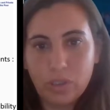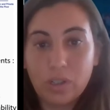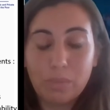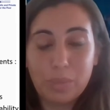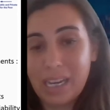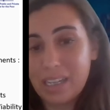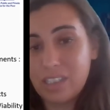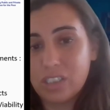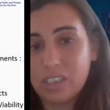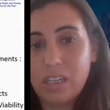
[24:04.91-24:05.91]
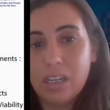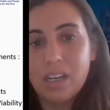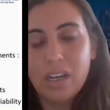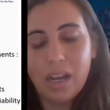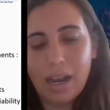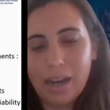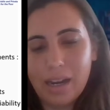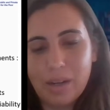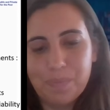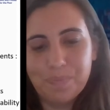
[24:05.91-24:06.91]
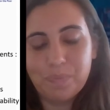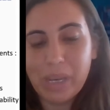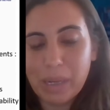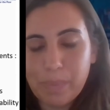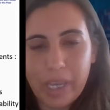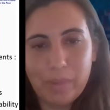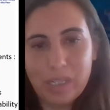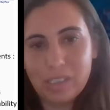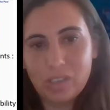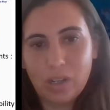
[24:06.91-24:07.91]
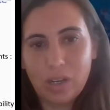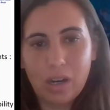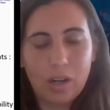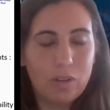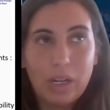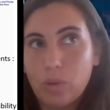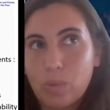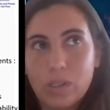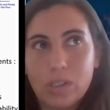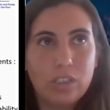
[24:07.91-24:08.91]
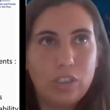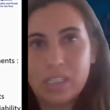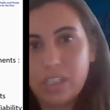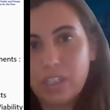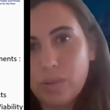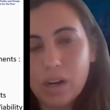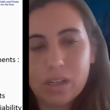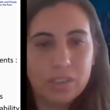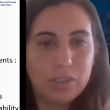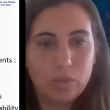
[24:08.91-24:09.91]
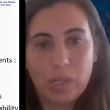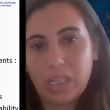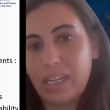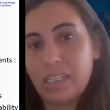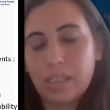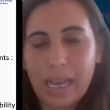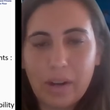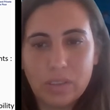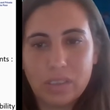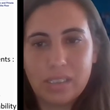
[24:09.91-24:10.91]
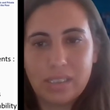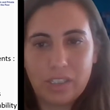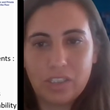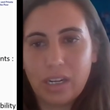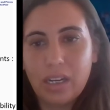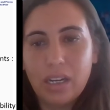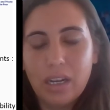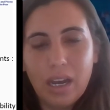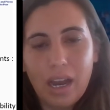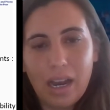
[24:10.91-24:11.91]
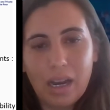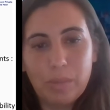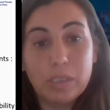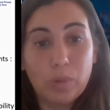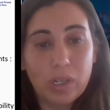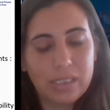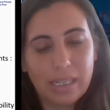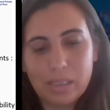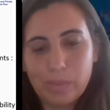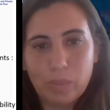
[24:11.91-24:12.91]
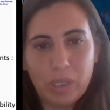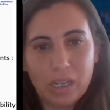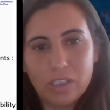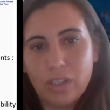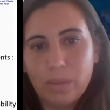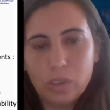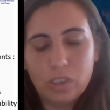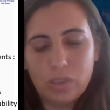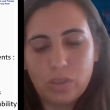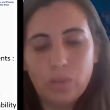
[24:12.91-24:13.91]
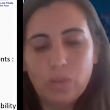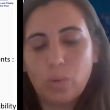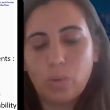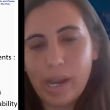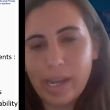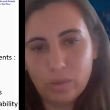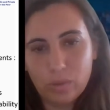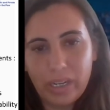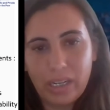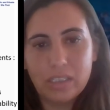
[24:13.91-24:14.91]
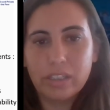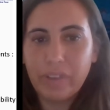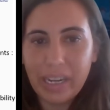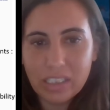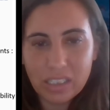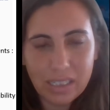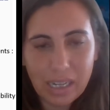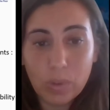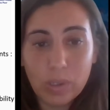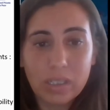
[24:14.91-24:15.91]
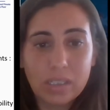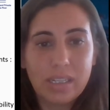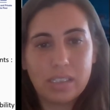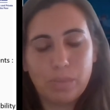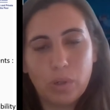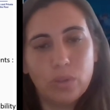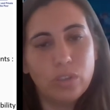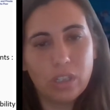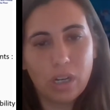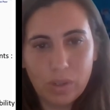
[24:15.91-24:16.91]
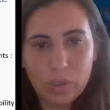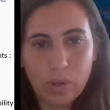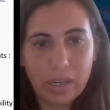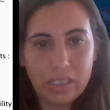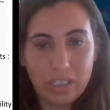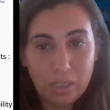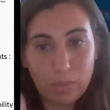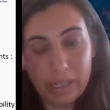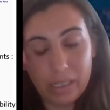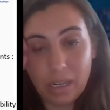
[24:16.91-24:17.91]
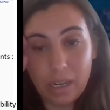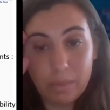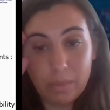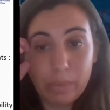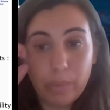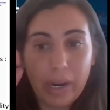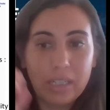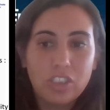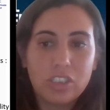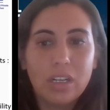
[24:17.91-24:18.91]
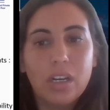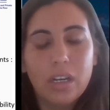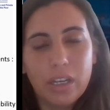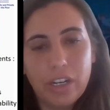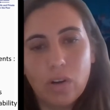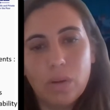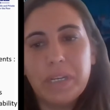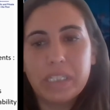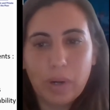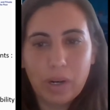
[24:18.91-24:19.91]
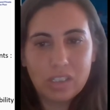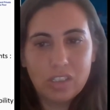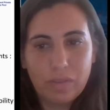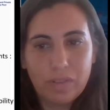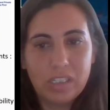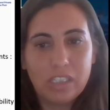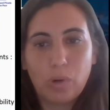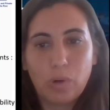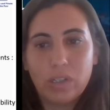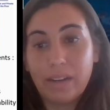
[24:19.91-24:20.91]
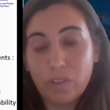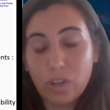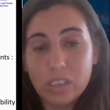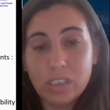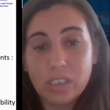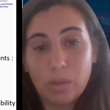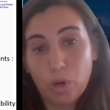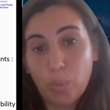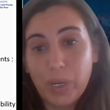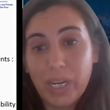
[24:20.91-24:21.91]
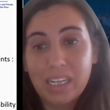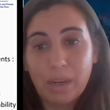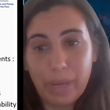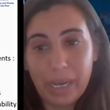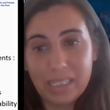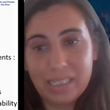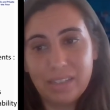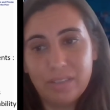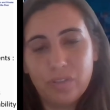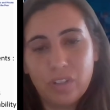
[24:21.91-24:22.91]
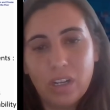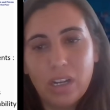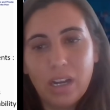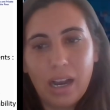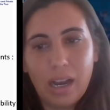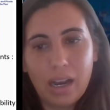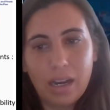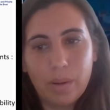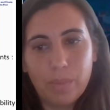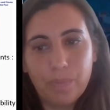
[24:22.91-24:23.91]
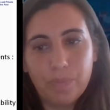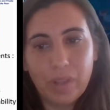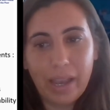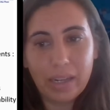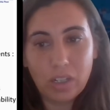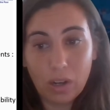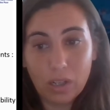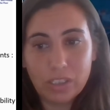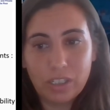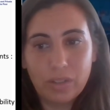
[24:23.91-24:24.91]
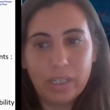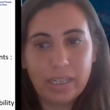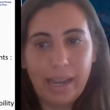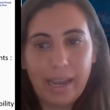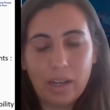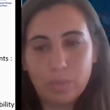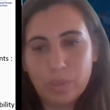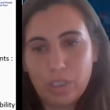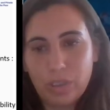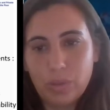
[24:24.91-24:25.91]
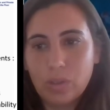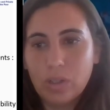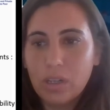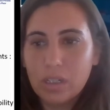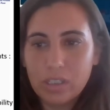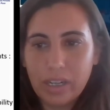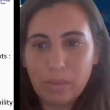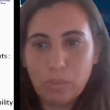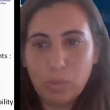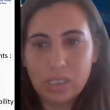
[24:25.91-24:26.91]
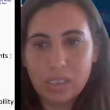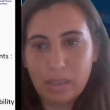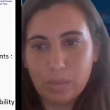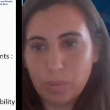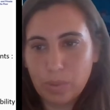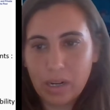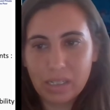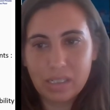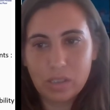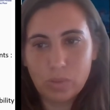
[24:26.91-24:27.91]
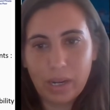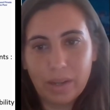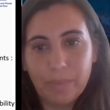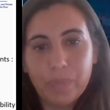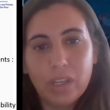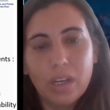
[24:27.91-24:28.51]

You can potentially make payments around the world using QR codes with linked accounts, etc. It's more accessible because you're able to use a wider range of agent networks as opposed to always walking to your bank branch. It makes products and services more diverse, appropriate, competitive, and also it can help to create more sustainable products as well.